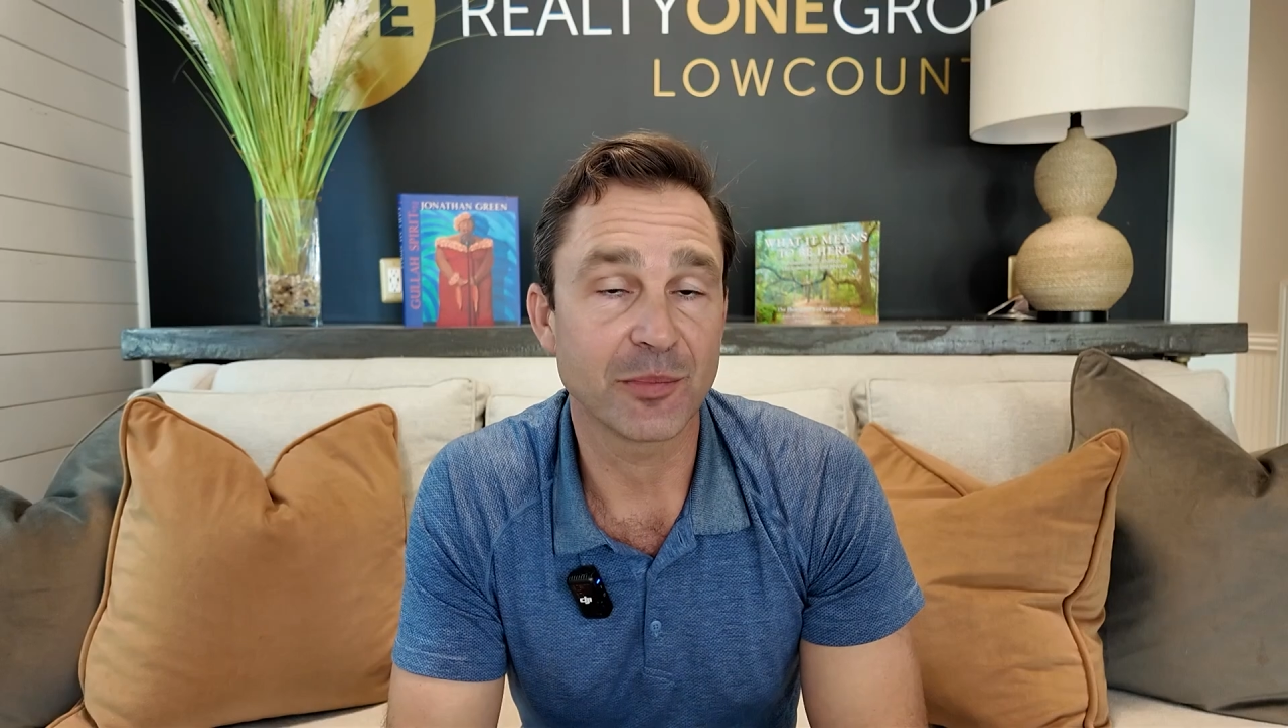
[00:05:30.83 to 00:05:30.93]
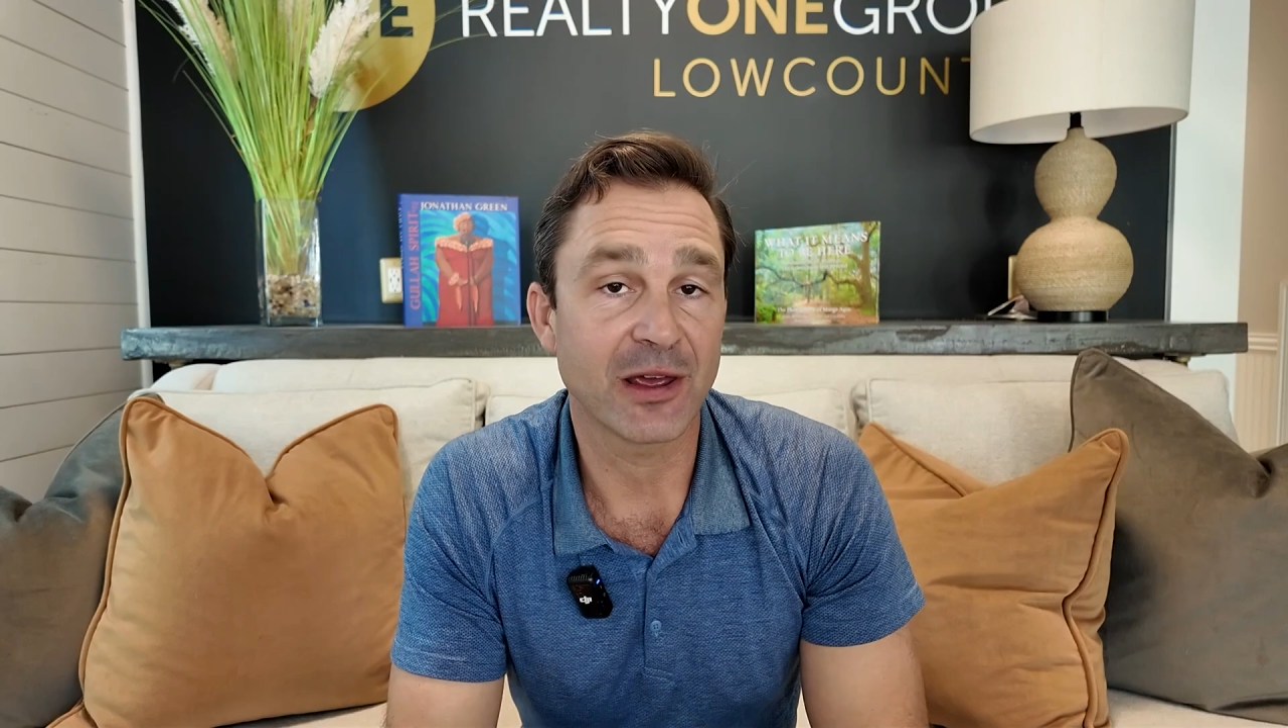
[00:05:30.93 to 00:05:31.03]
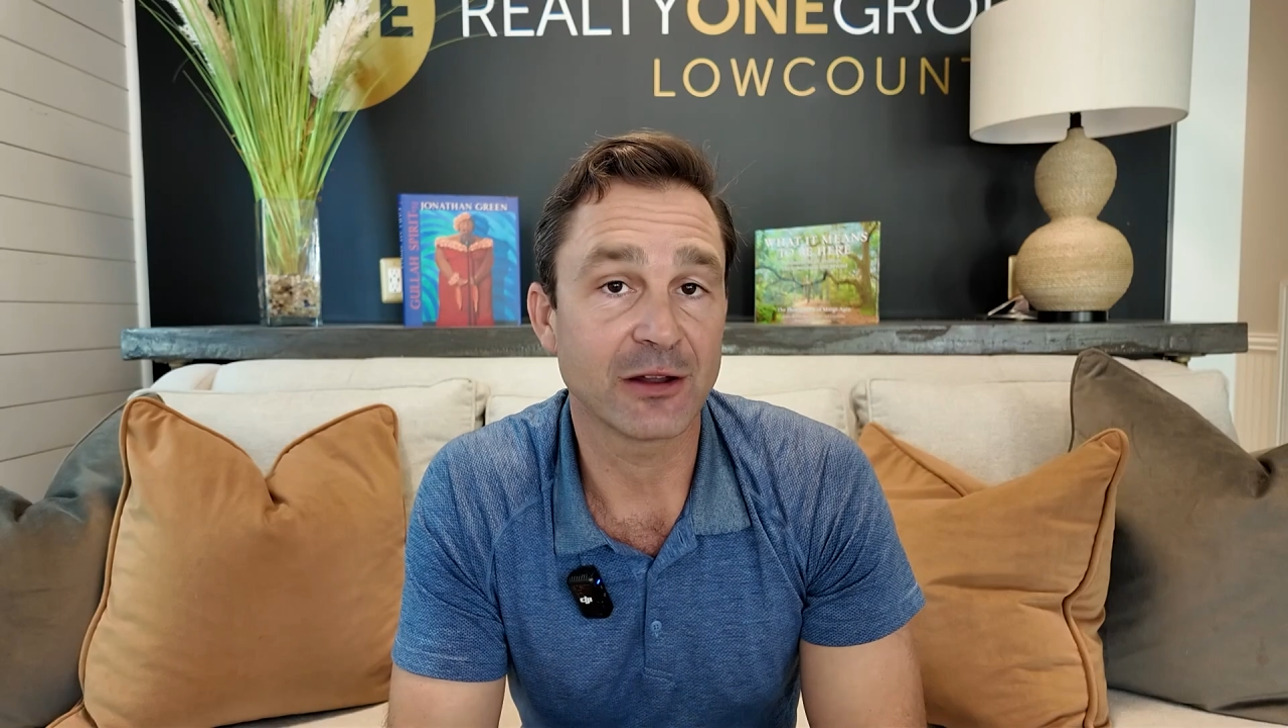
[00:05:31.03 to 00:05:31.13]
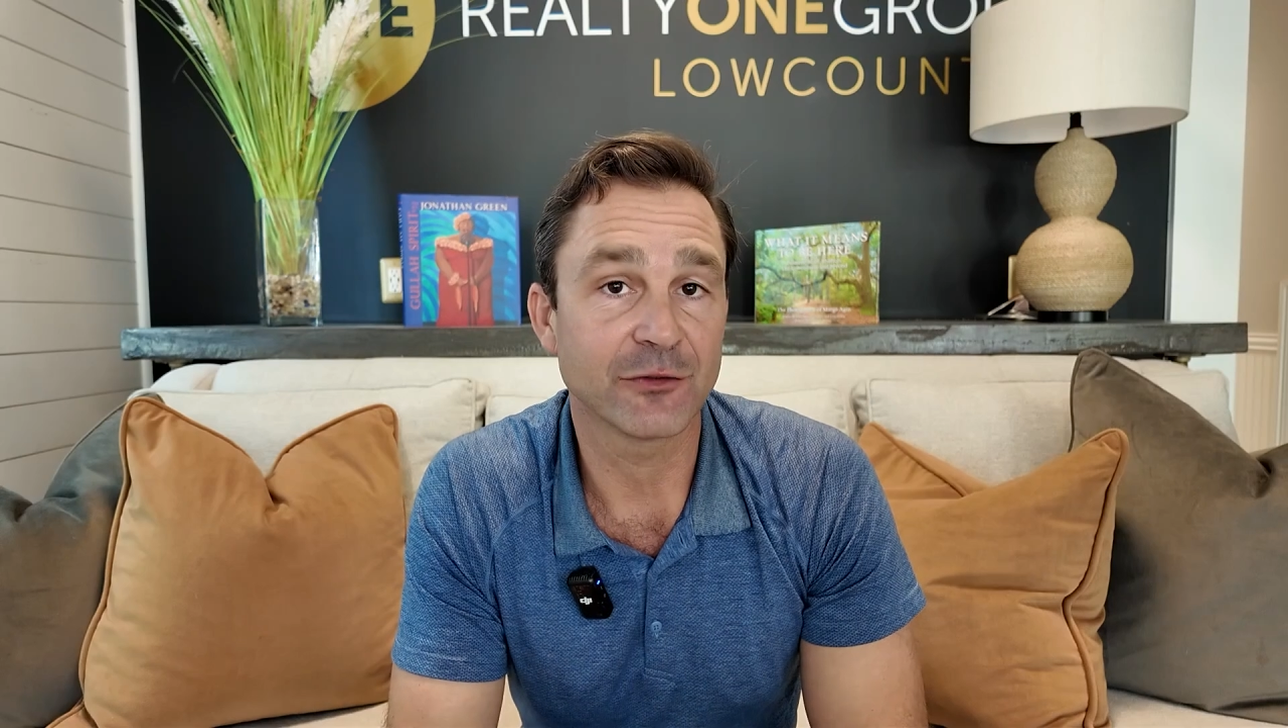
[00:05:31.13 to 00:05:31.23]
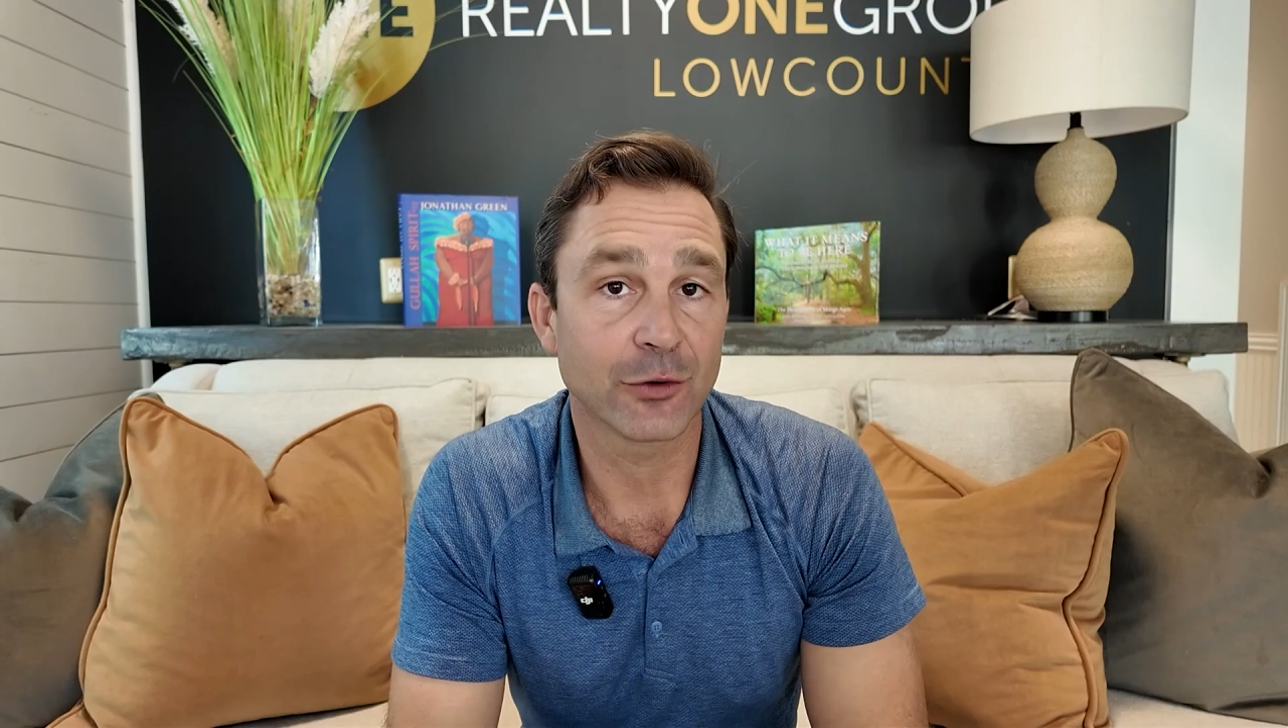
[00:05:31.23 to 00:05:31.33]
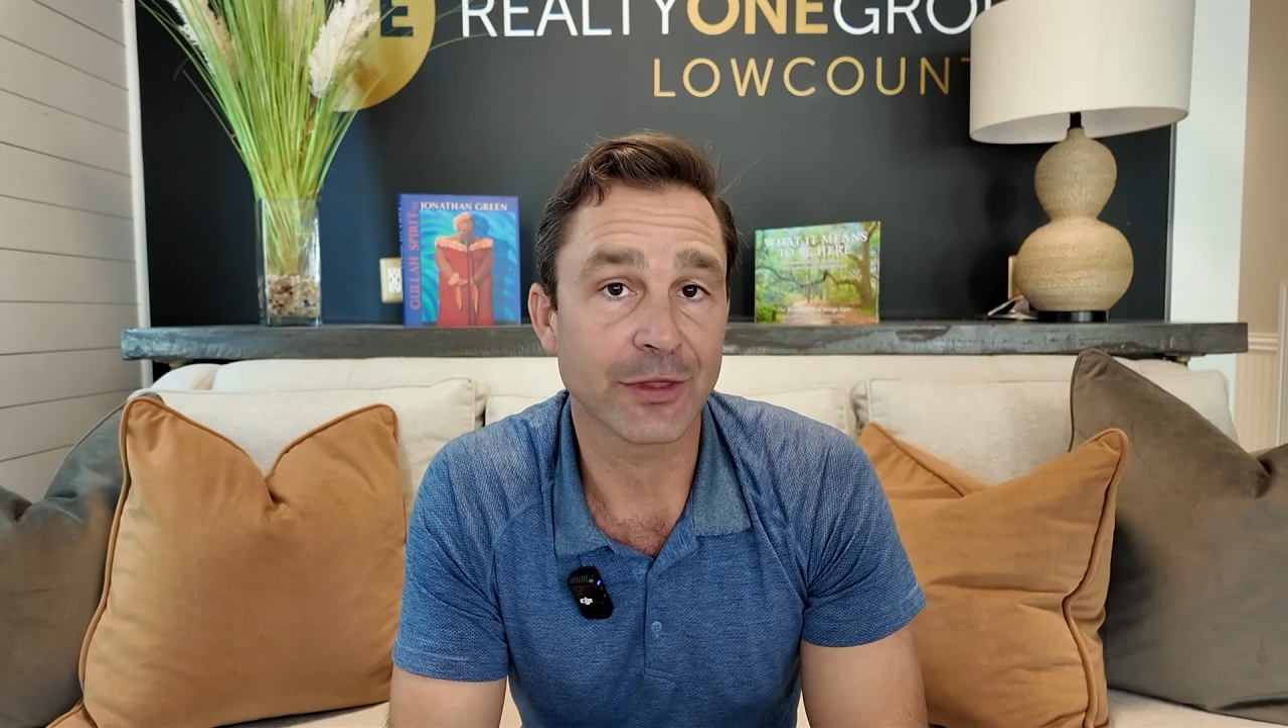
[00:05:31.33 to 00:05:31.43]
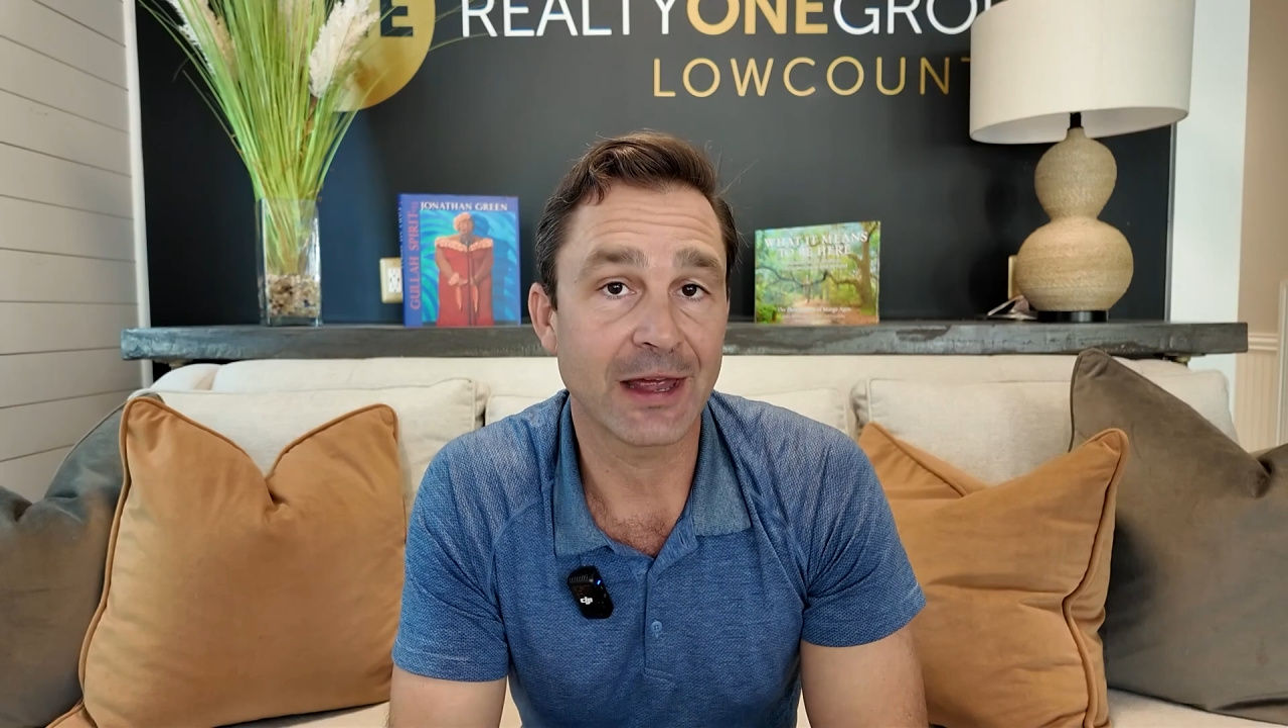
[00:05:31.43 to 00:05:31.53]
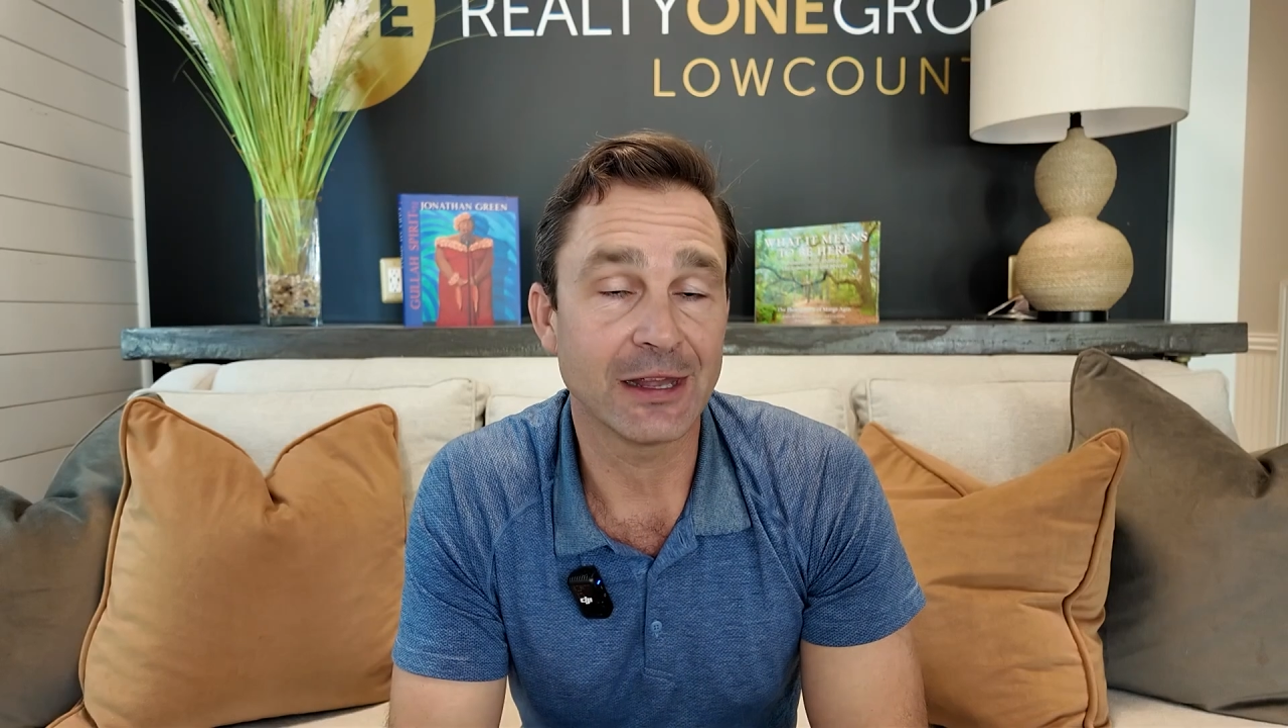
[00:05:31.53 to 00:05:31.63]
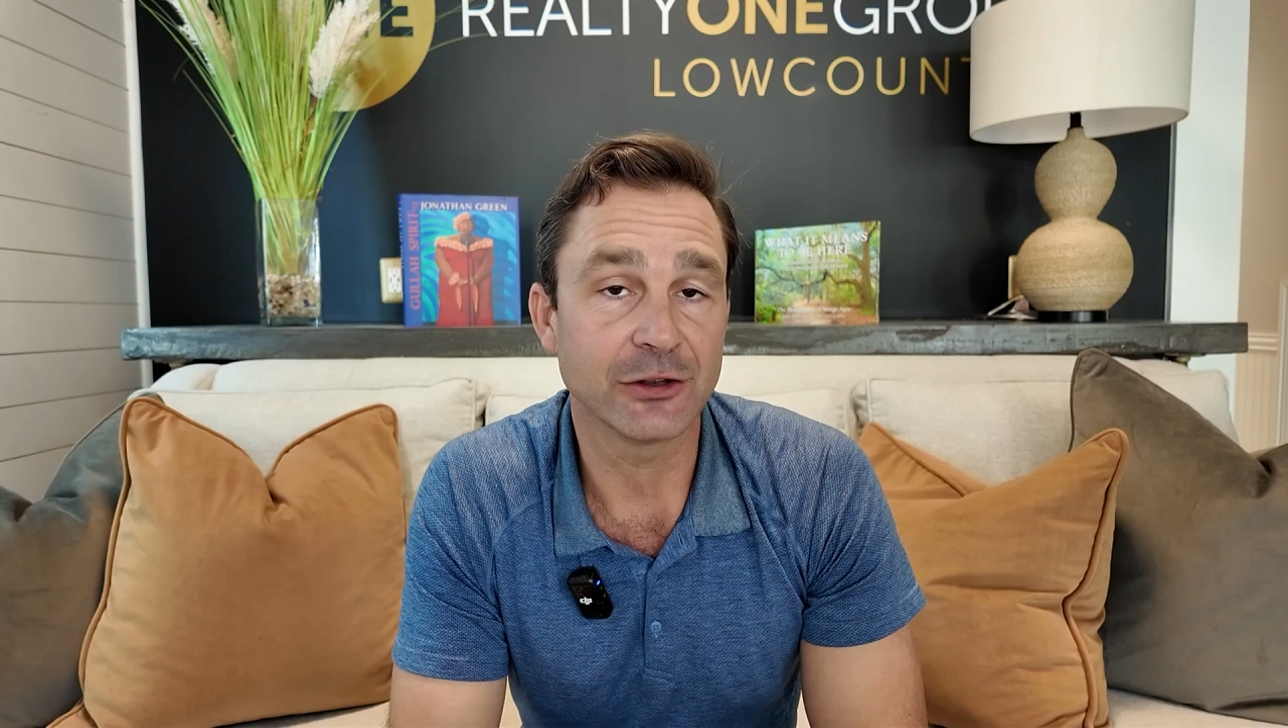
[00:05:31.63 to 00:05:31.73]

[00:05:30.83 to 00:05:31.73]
paying for that